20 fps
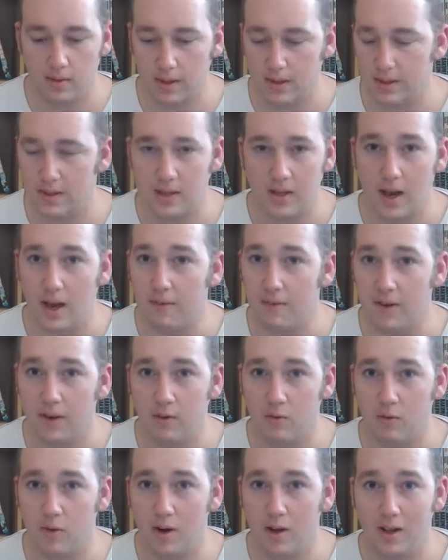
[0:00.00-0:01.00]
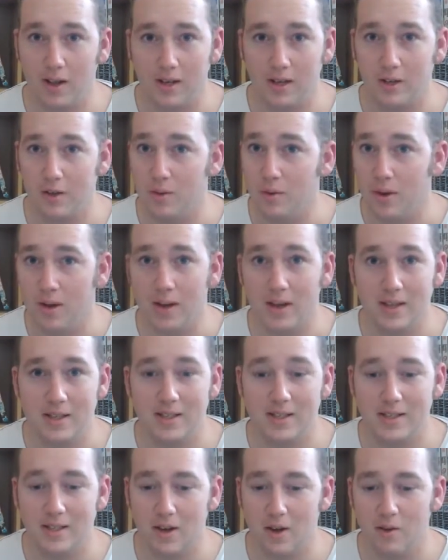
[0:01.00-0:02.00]
there's nothing really to it.
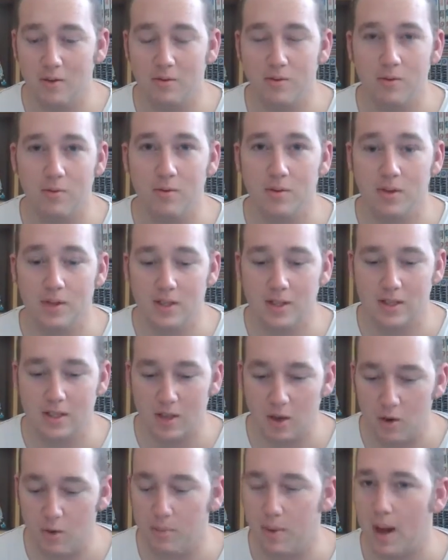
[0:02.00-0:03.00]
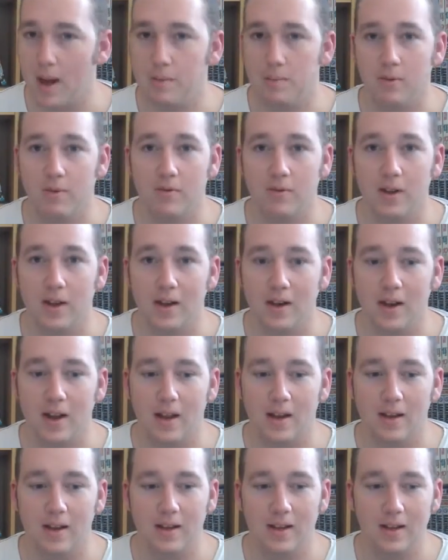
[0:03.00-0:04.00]
It's so paper thin
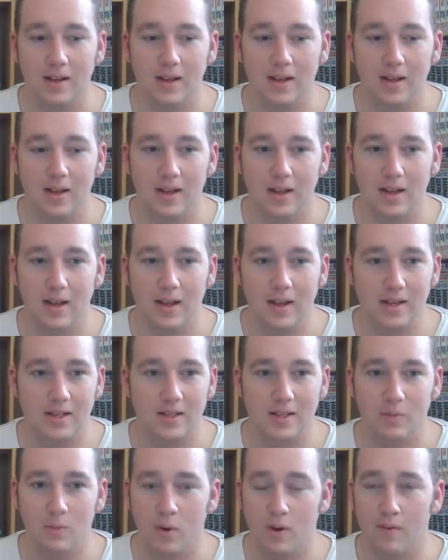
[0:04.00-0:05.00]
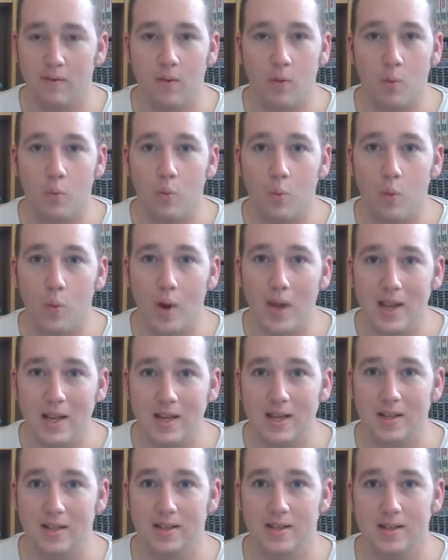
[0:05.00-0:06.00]
that it's one of the
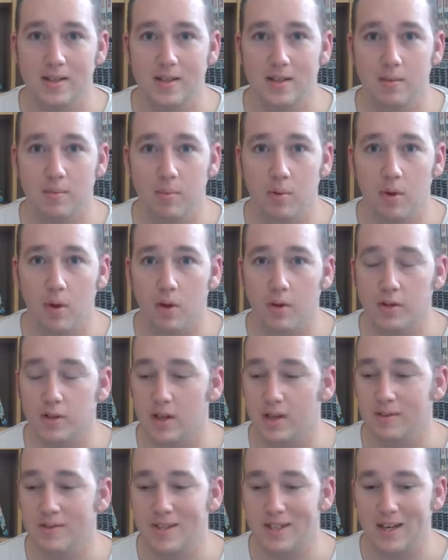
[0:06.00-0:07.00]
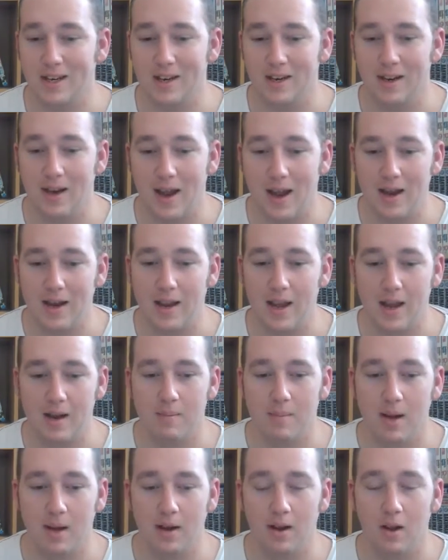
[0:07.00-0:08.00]
weakest plots I've seen in any
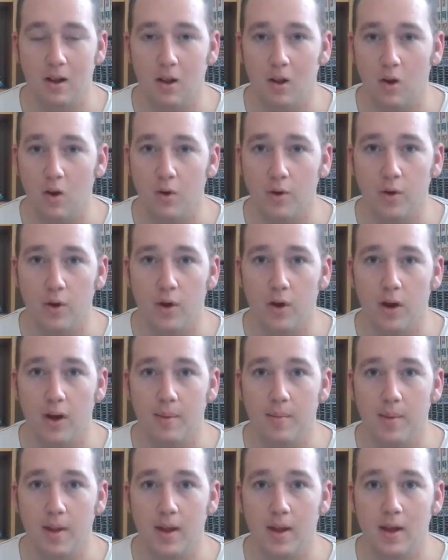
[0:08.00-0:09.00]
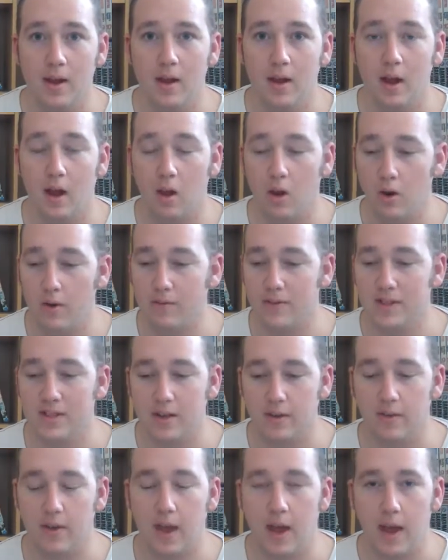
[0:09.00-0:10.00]
anime in a long time. A lot of the
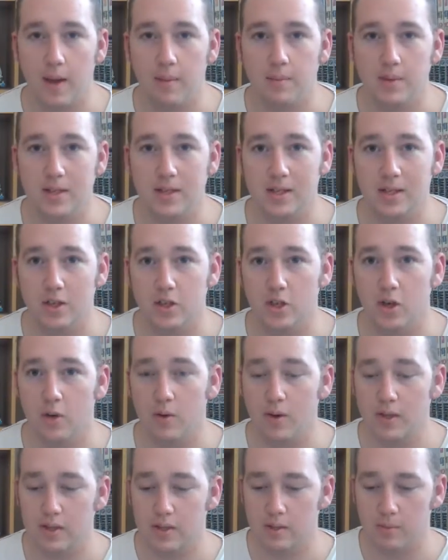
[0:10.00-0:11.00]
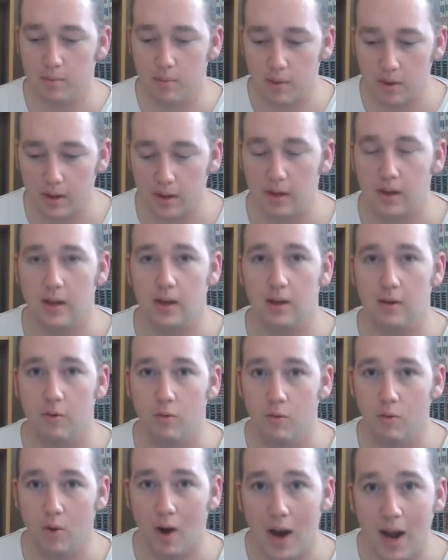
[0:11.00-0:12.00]
stuff that happens in the show is completely
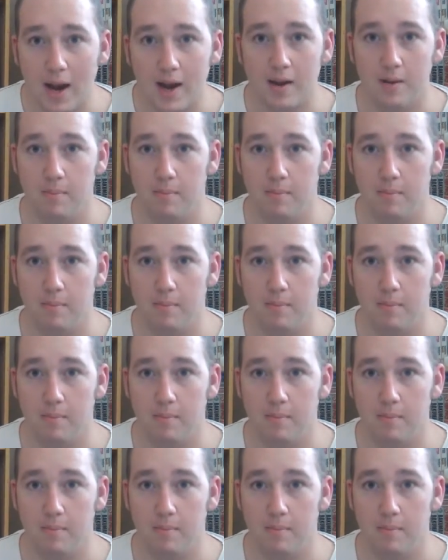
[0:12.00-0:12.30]
random.